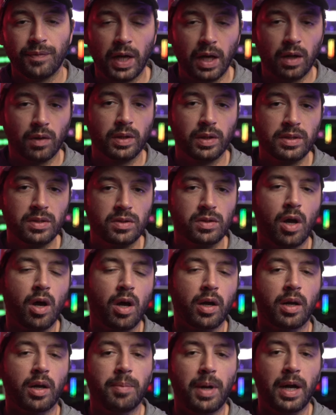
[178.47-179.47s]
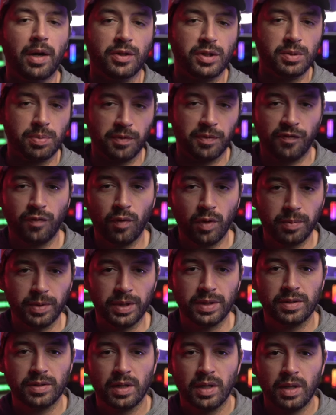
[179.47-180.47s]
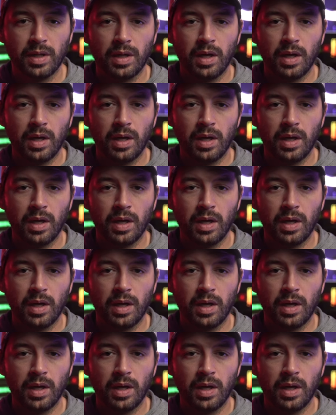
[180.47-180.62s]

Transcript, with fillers: Now let's talk about its performance.